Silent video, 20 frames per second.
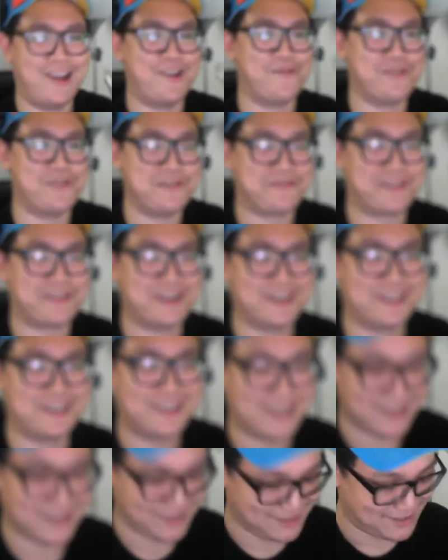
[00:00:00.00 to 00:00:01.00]

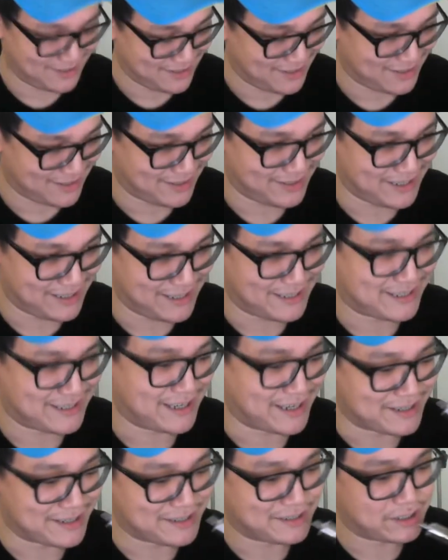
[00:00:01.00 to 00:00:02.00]
refresh the
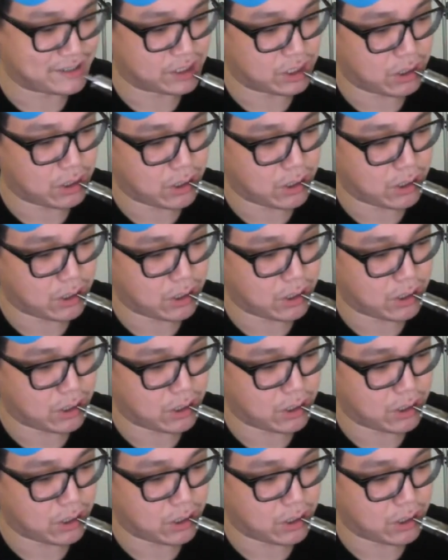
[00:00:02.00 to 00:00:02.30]
taste.